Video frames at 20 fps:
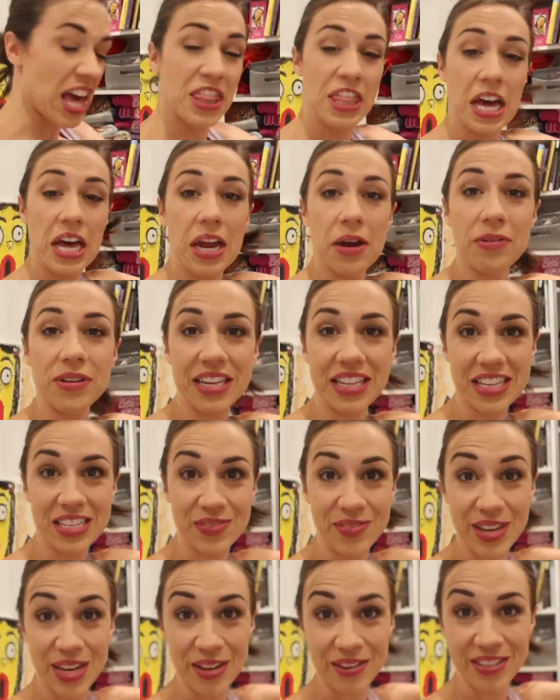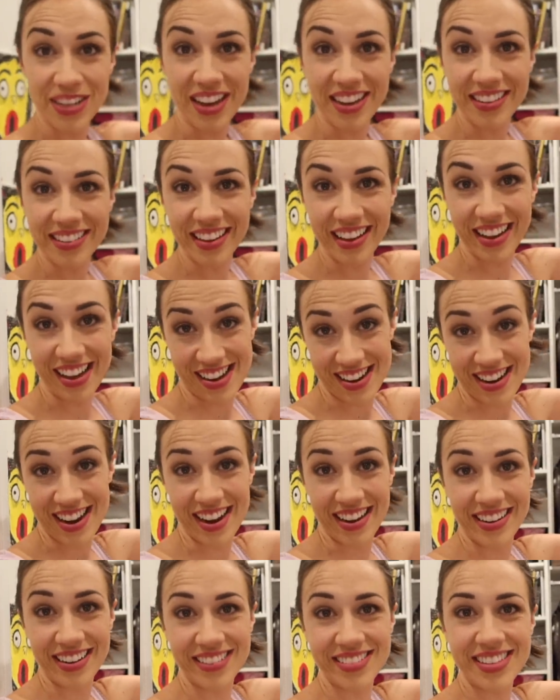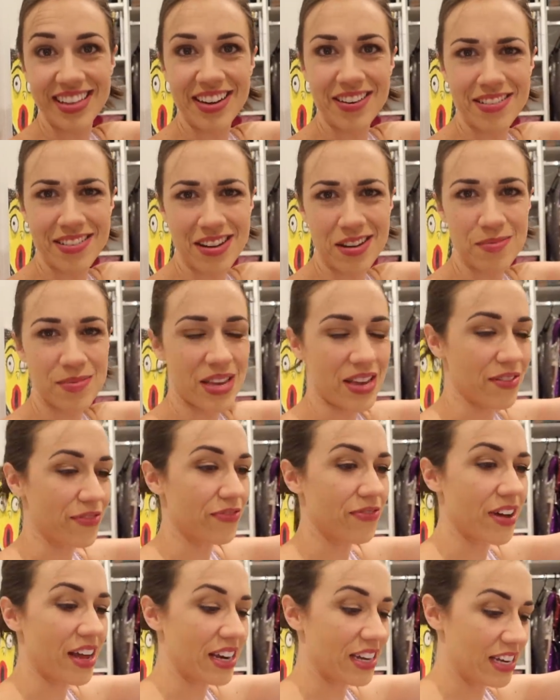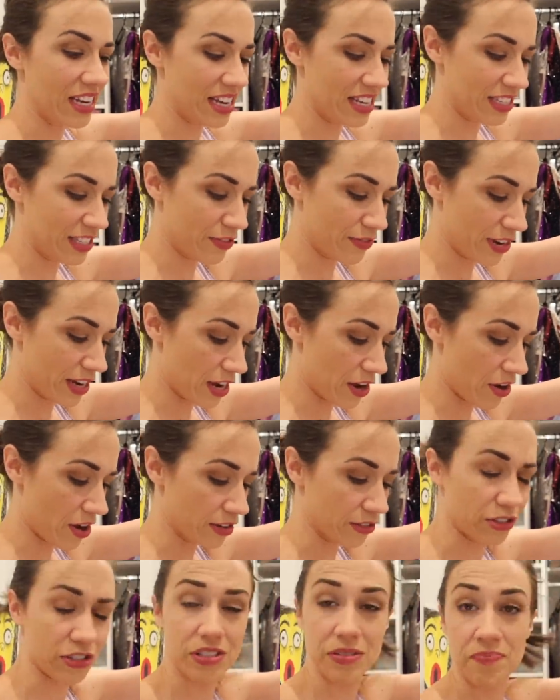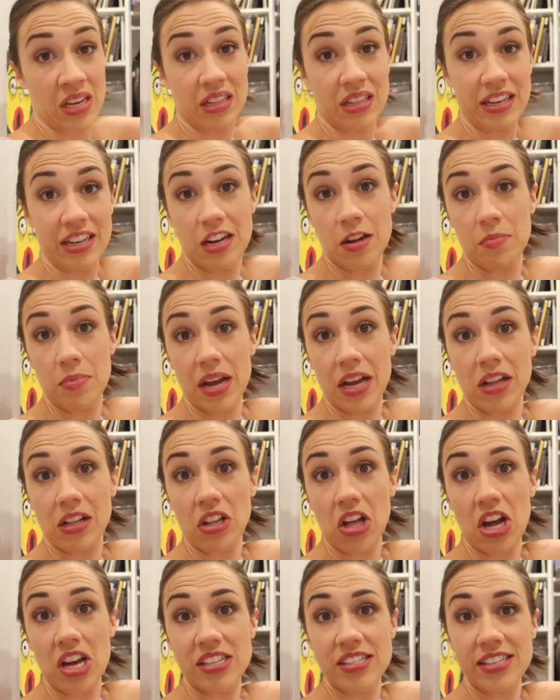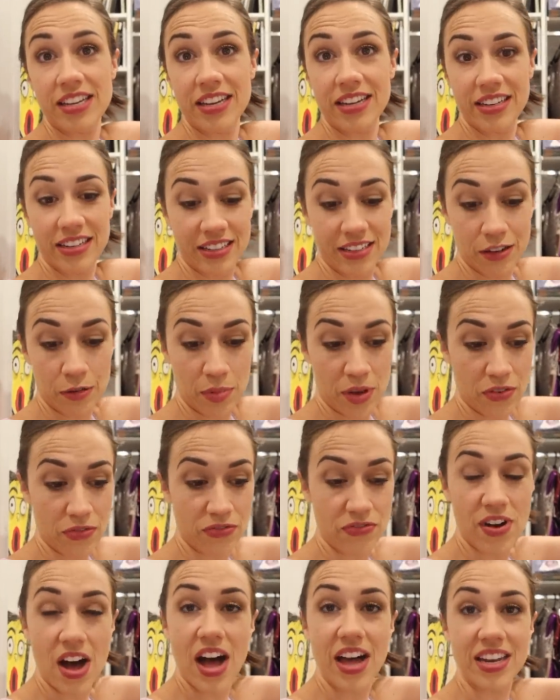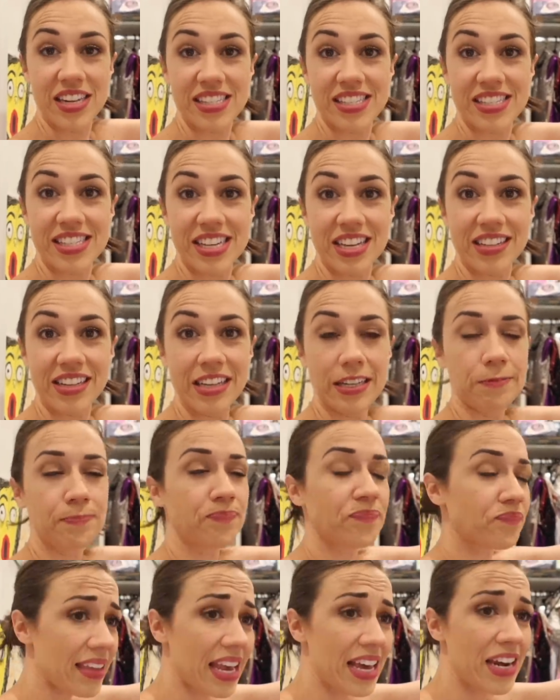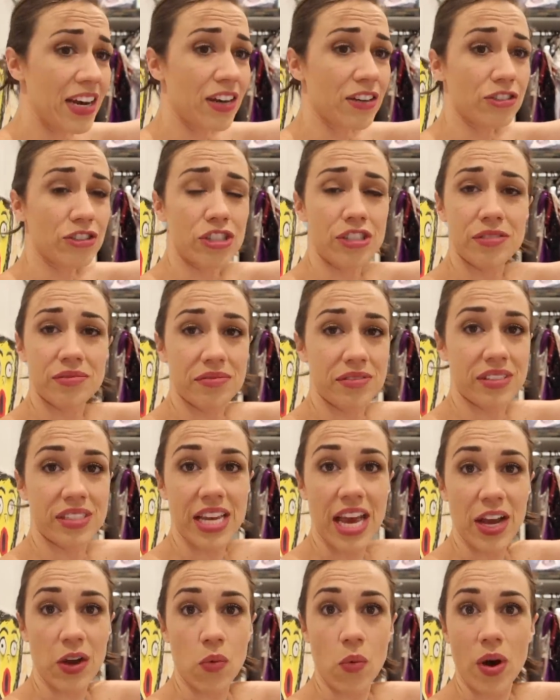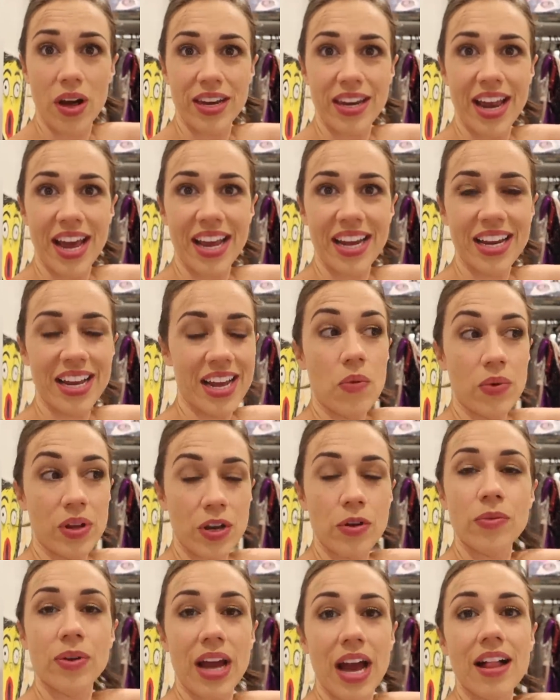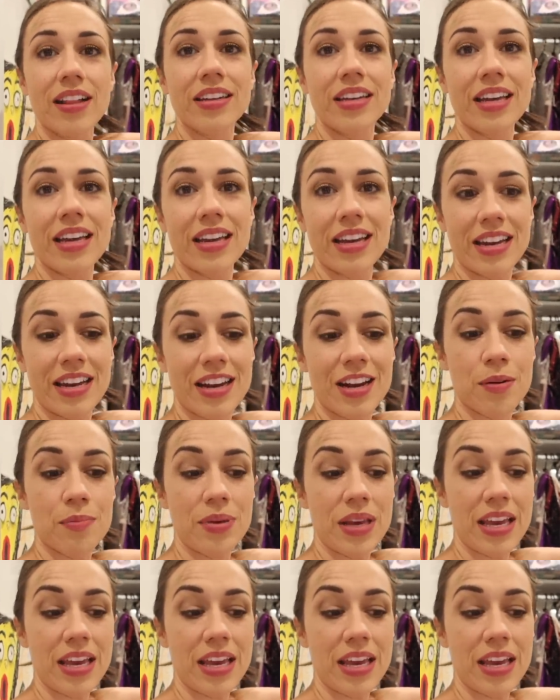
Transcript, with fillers: thought I would get this video done like at night. I was like, well, that'll be a fun, easy video. I'll just clean up my closet and it'll be fun and silly and it'll just take one night. When in reality, it ended up